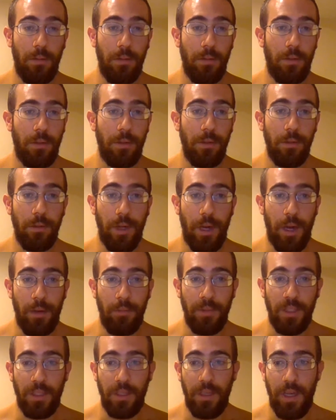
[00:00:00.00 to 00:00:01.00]
2
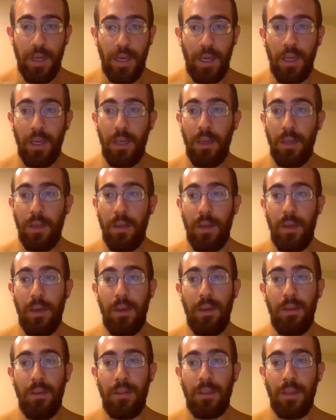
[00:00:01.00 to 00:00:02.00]
times a day,
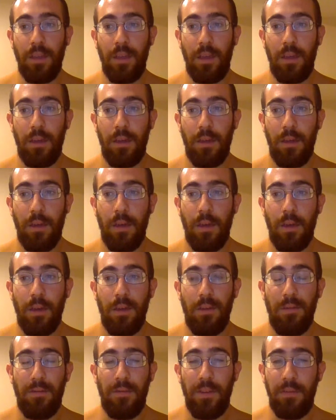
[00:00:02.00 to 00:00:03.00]
and it's like
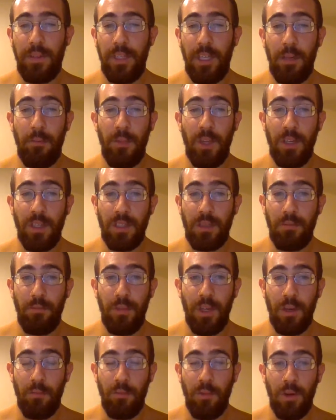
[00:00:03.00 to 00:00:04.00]
15 minutes
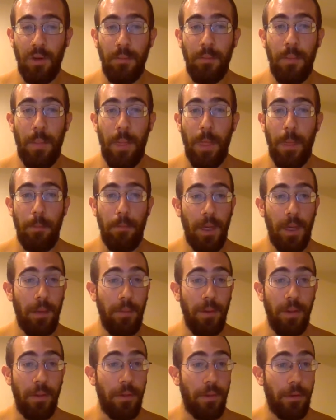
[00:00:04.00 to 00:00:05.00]
minimum,
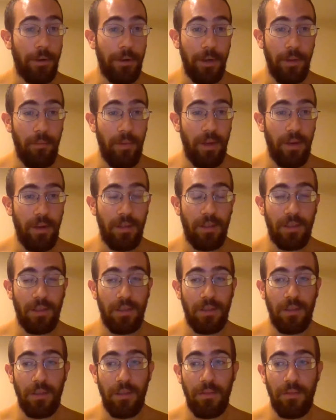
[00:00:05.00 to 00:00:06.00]
maybe 30 minutes
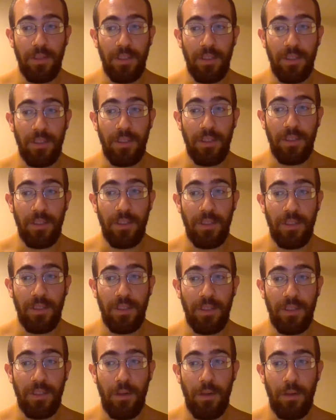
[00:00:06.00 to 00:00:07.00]
if it's a long
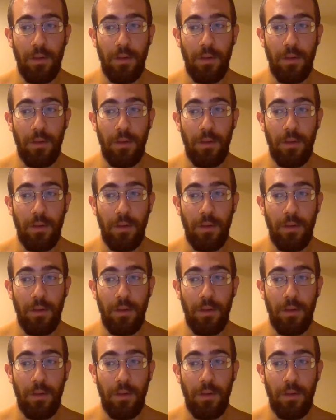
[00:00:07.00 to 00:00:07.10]
one.